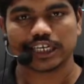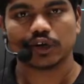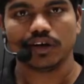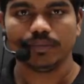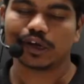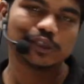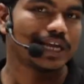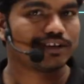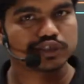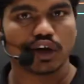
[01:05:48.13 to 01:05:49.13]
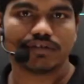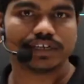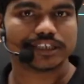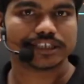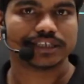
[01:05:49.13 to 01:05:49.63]
all because you have
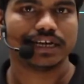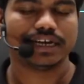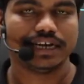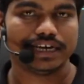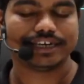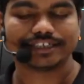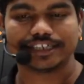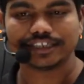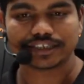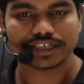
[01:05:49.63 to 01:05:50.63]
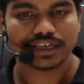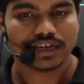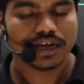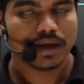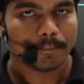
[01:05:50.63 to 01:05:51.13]
solvers and in industries,
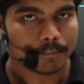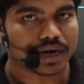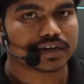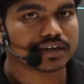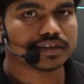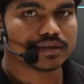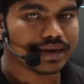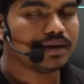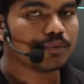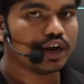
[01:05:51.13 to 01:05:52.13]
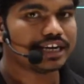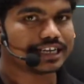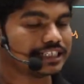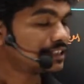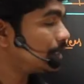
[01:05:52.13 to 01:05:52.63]
but the main point
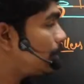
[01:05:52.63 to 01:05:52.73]
is